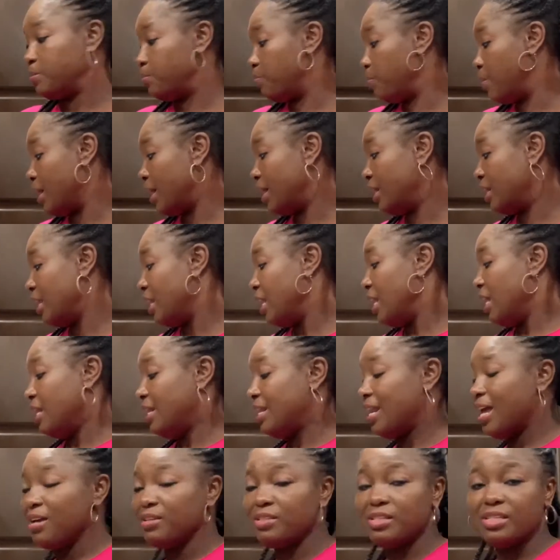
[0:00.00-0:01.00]
but
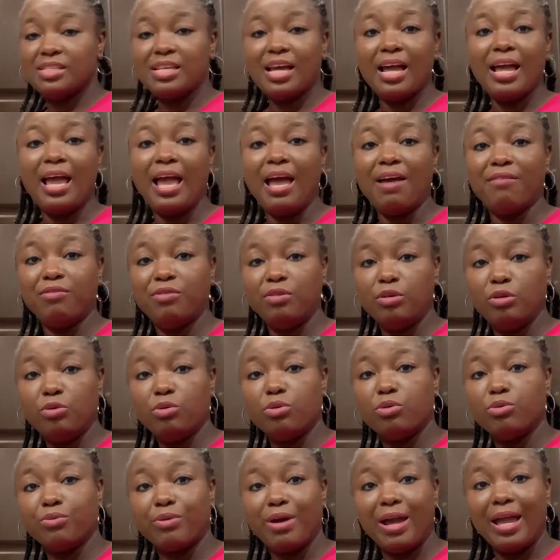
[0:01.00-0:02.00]
now since I have new
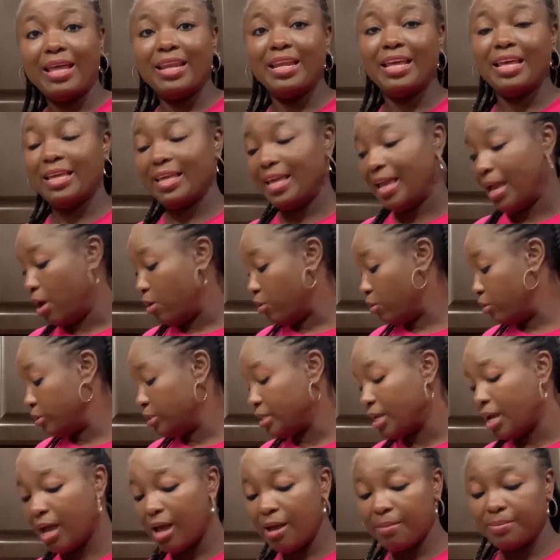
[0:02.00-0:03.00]
granite
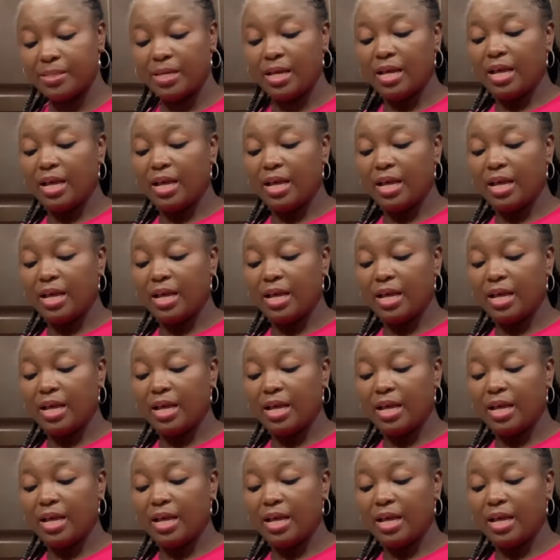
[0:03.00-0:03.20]
countertops,